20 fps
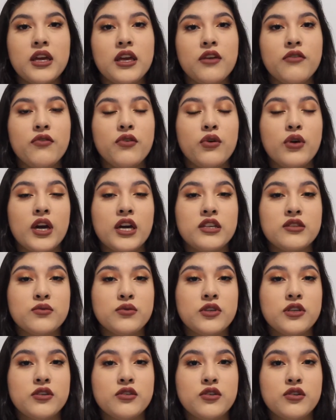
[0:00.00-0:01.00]
If you guys
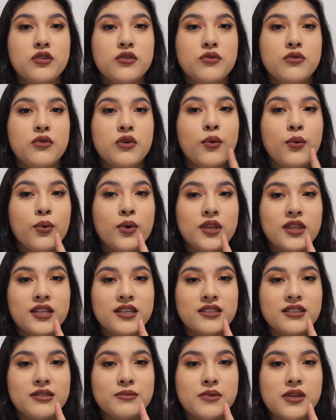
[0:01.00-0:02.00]
want to know what
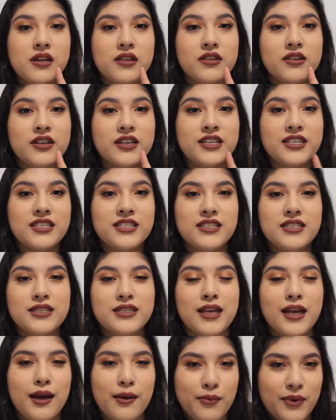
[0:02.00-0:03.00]
this lip color is,
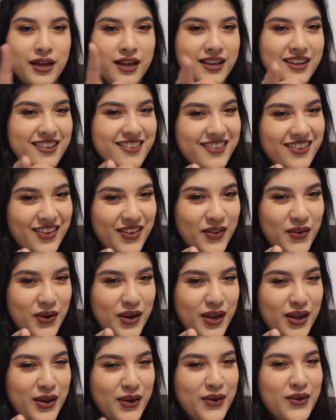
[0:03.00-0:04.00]
I'm not gonna tell you
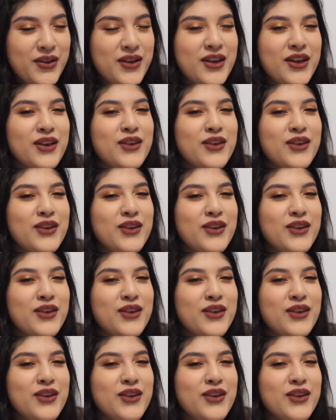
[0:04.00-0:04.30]
now.